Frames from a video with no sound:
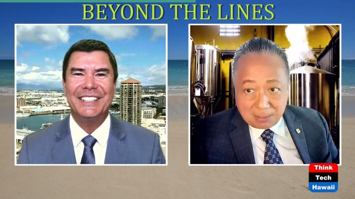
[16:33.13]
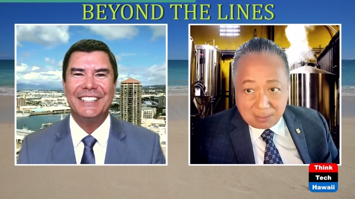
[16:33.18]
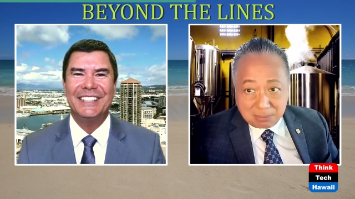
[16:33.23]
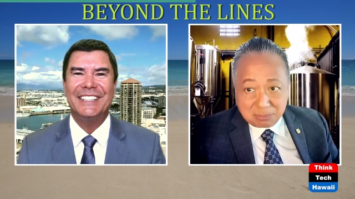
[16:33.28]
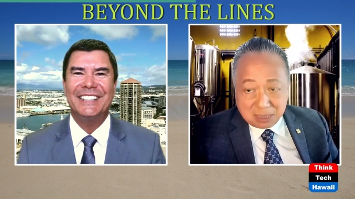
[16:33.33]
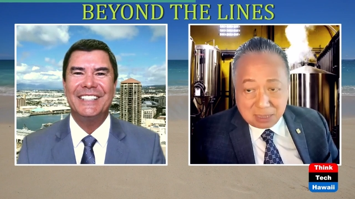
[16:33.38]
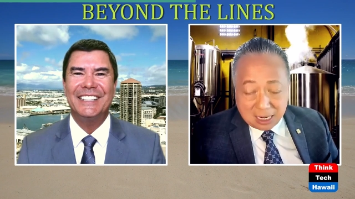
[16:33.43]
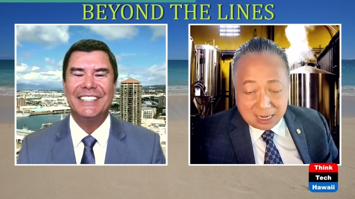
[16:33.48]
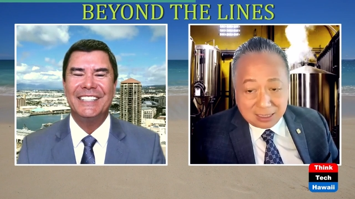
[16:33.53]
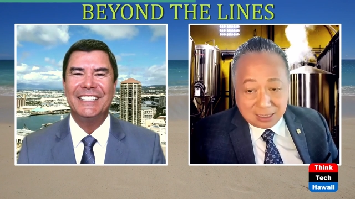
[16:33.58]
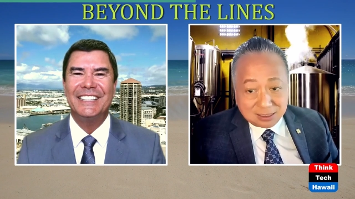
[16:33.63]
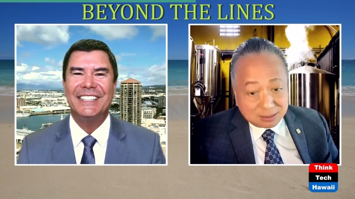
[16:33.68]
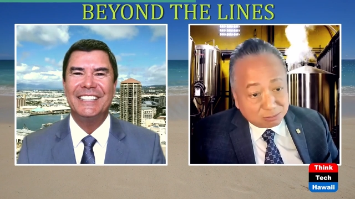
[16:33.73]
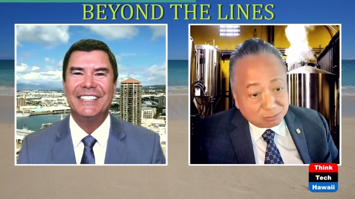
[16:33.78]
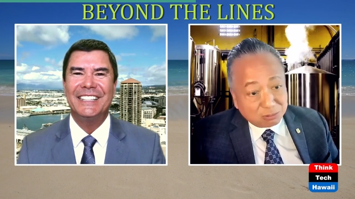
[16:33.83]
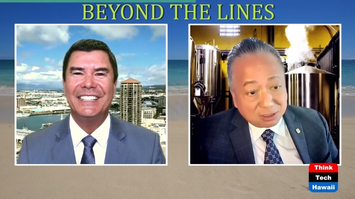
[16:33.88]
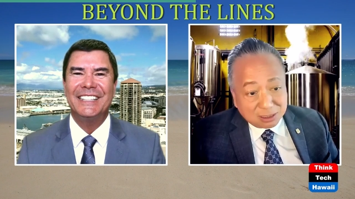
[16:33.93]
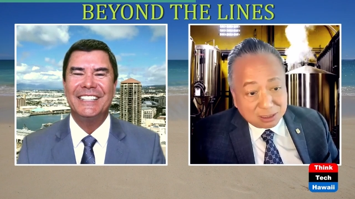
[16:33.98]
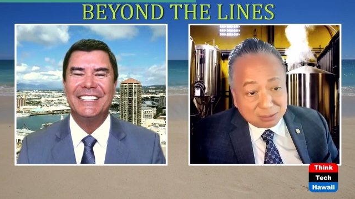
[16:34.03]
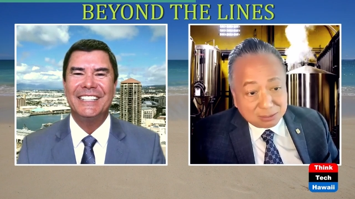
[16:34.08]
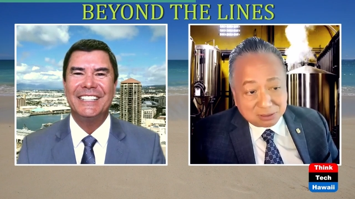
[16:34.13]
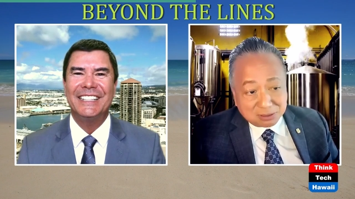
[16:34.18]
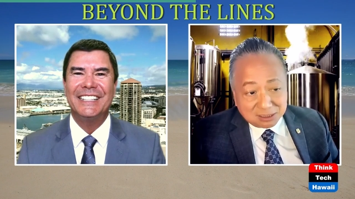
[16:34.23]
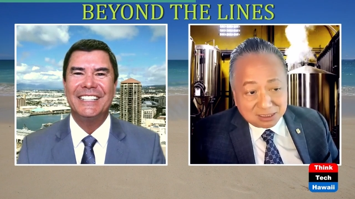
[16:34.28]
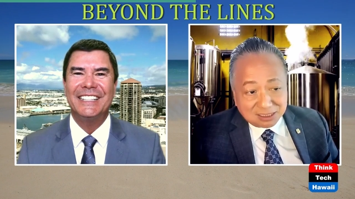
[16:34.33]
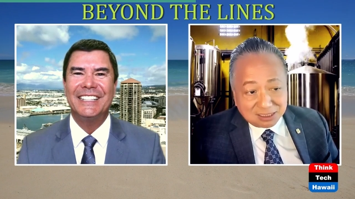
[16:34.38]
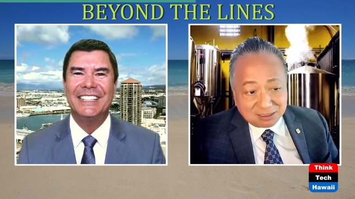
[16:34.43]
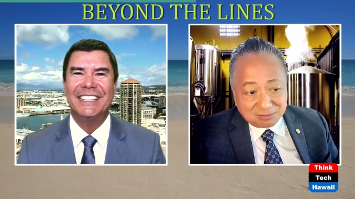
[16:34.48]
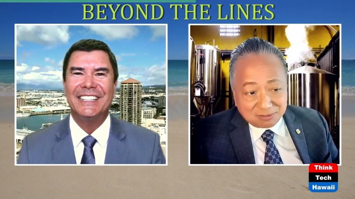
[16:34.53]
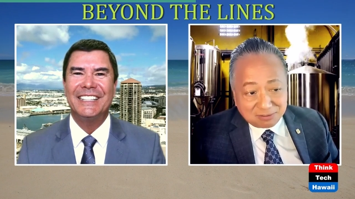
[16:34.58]
Speaker 1: am I really
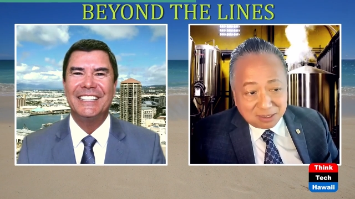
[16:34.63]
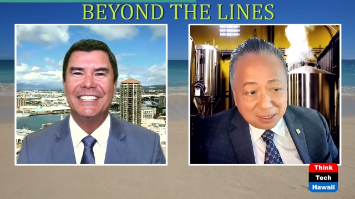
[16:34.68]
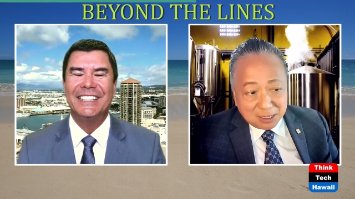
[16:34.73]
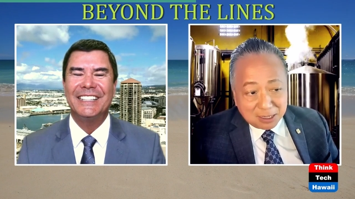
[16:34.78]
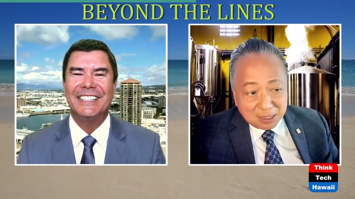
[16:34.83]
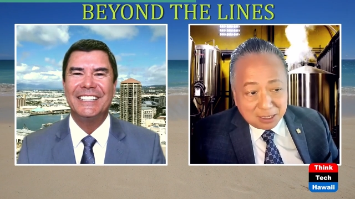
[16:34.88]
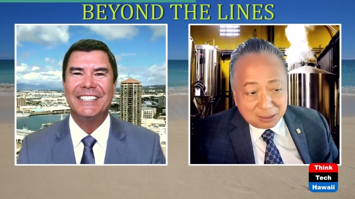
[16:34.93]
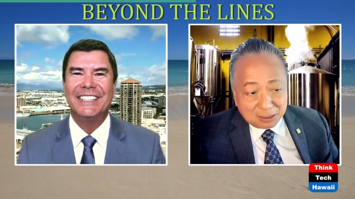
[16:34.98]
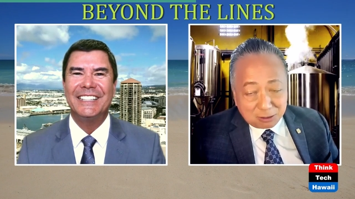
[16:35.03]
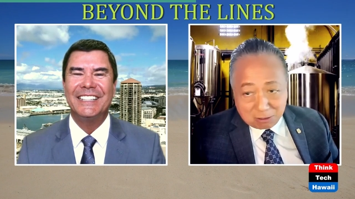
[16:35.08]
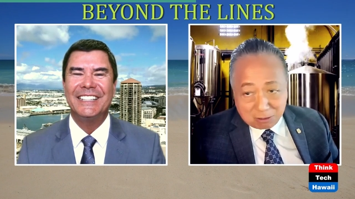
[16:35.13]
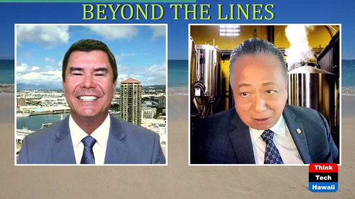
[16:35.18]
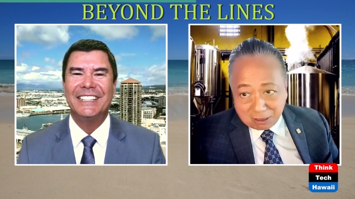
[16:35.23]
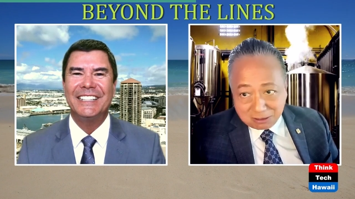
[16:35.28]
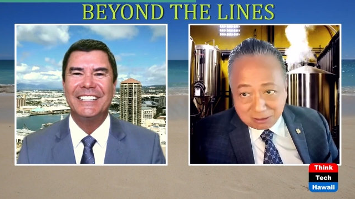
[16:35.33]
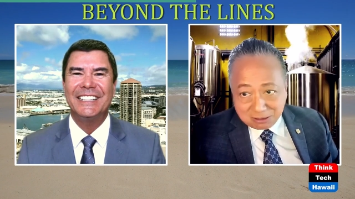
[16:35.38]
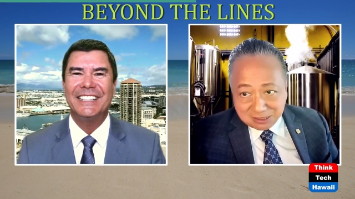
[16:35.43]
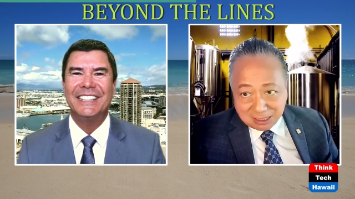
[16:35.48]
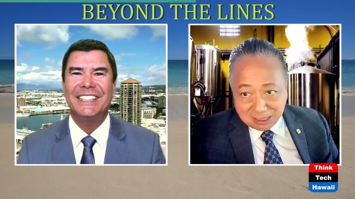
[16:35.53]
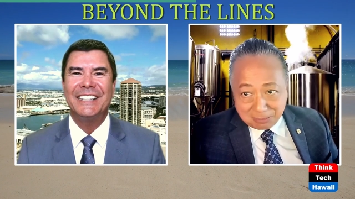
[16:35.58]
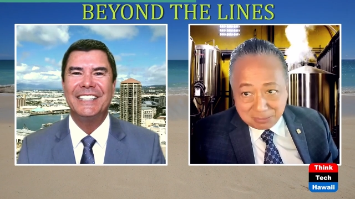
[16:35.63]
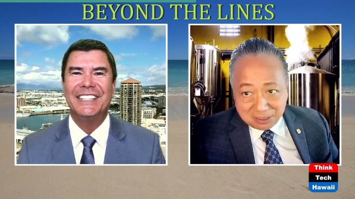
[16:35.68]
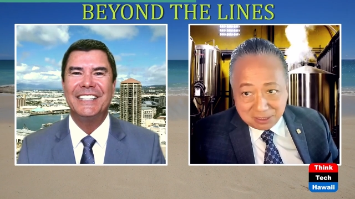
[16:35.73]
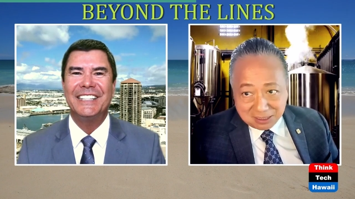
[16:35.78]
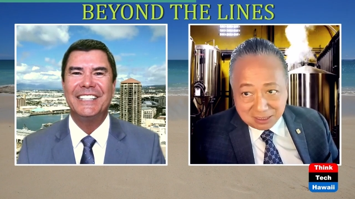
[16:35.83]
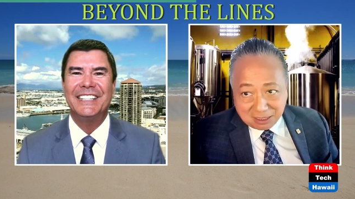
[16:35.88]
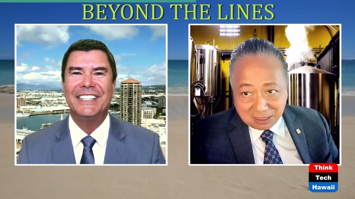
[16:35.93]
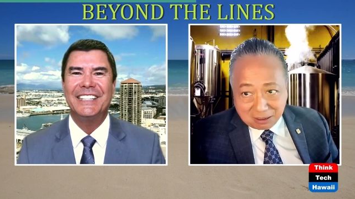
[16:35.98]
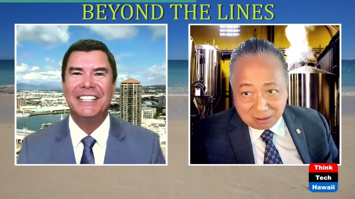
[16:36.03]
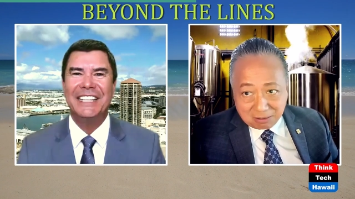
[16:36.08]
believe you're onto
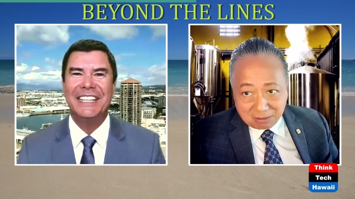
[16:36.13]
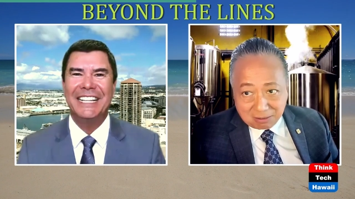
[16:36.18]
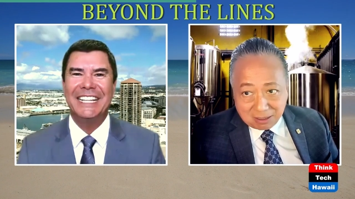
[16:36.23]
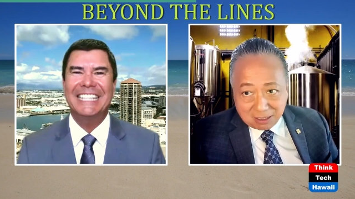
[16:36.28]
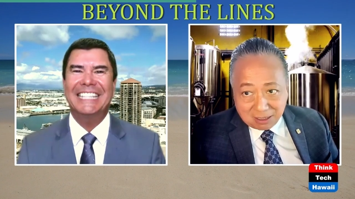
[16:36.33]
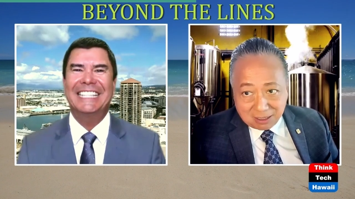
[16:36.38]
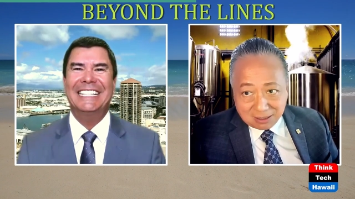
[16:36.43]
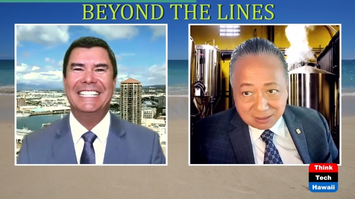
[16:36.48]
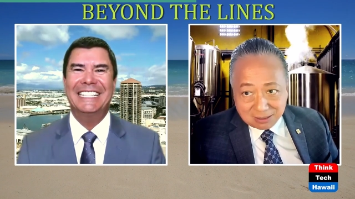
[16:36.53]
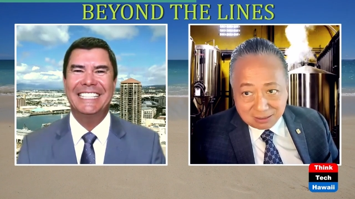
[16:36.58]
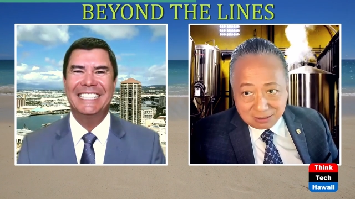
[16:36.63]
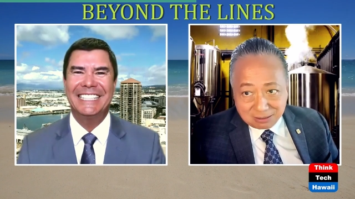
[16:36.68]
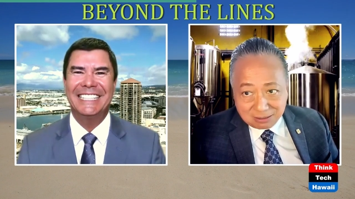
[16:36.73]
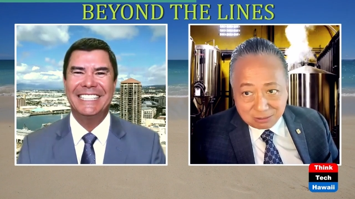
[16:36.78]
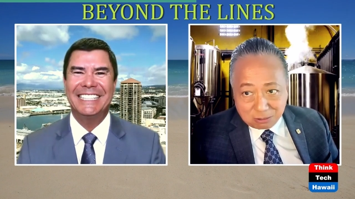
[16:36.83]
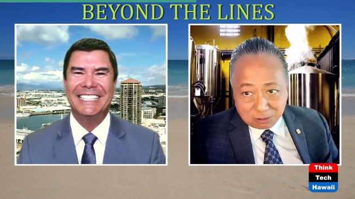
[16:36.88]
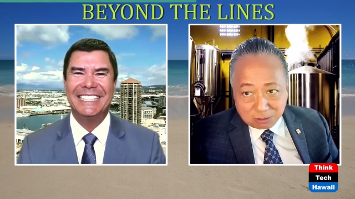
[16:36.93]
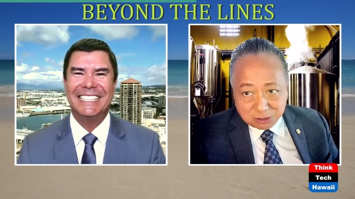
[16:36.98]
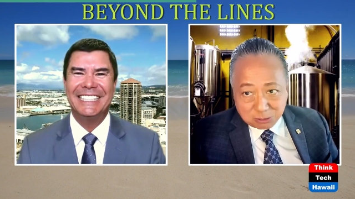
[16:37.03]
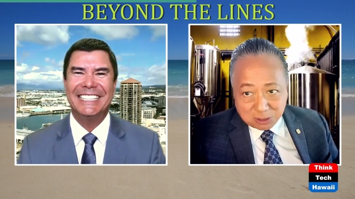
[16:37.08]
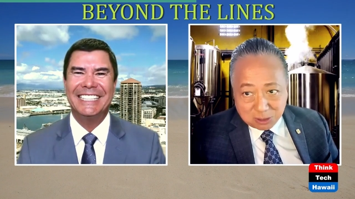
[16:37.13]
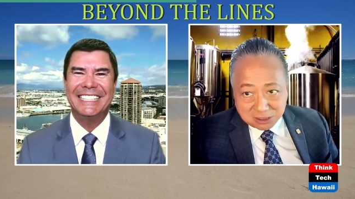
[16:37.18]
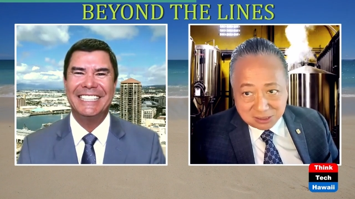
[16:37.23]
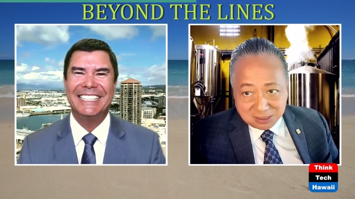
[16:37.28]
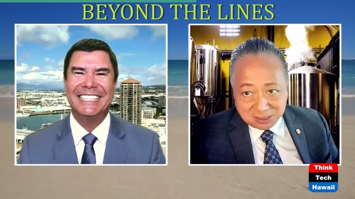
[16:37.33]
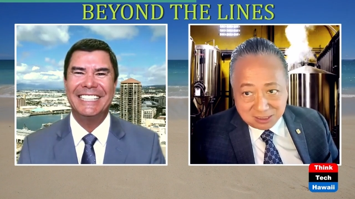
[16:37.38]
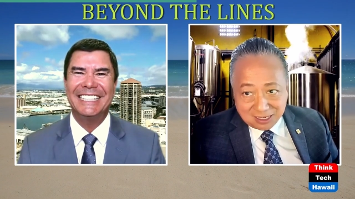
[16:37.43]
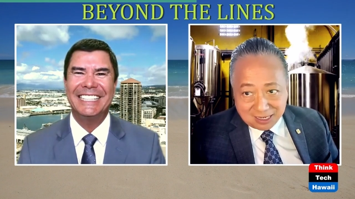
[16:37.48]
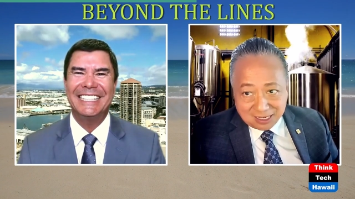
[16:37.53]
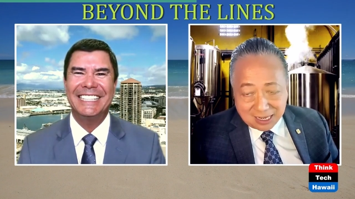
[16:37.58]
something there, uh, Coach
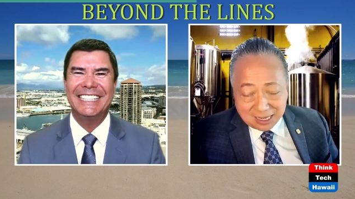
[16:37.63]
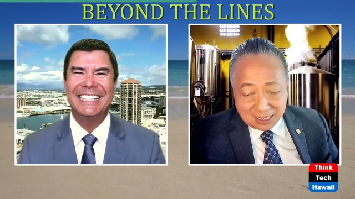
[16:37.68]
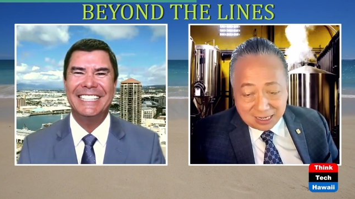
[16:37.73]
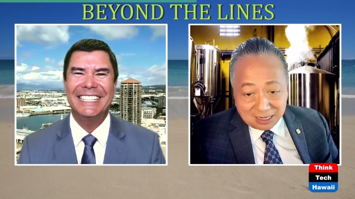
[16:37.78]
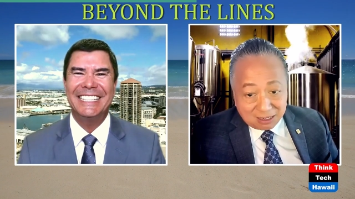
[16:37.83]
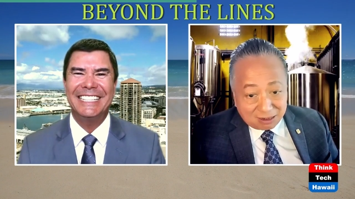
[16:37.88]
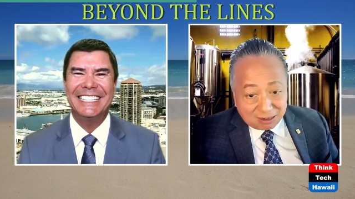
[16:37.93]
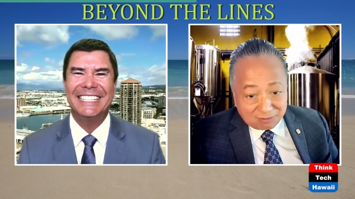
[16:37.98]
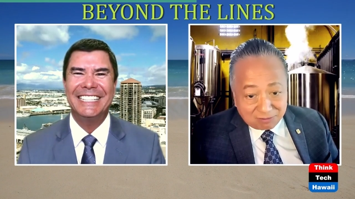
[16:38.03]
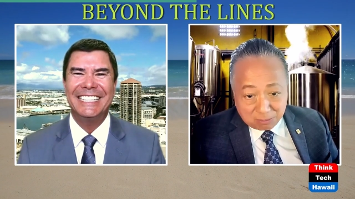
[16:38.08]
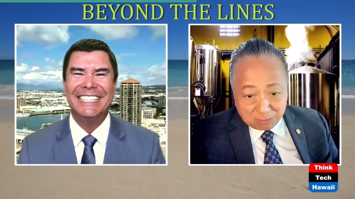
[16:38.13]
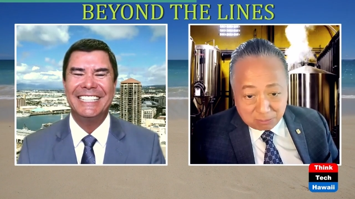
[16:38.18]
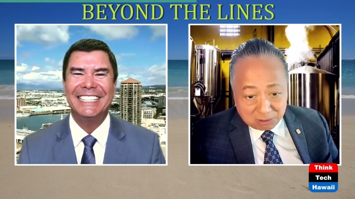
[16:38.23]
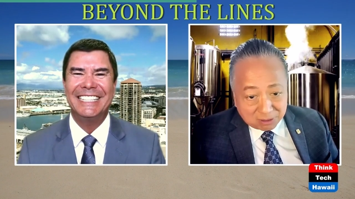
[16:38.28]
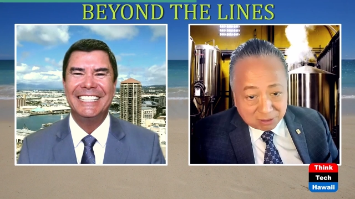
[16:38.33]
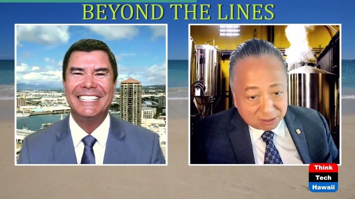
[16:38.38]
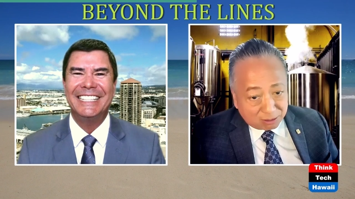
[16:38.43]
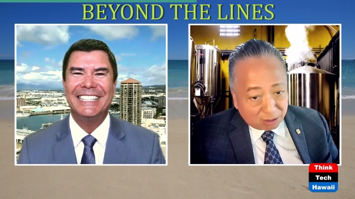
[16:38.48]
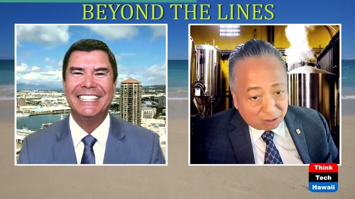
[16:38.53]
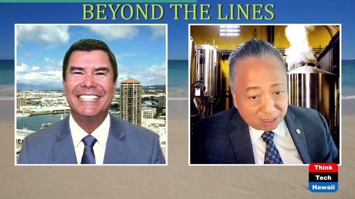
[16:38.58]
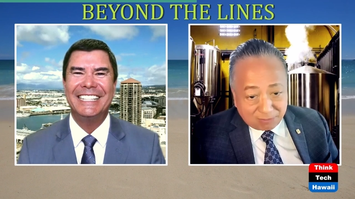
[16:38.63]
Rusty, and I love your book.